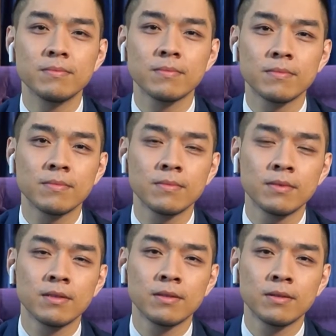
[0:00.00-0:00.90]
bad at
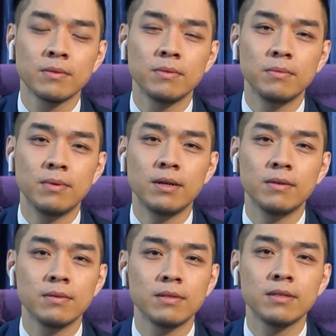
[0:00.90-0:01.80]
calculations.
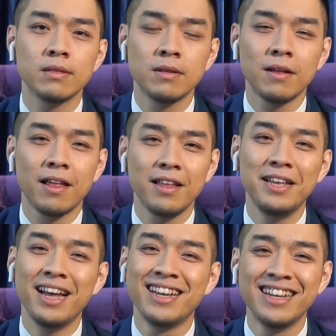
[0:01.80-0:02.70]
Wow. So,
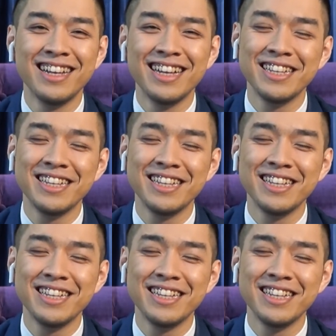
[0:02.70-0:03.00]
seven years.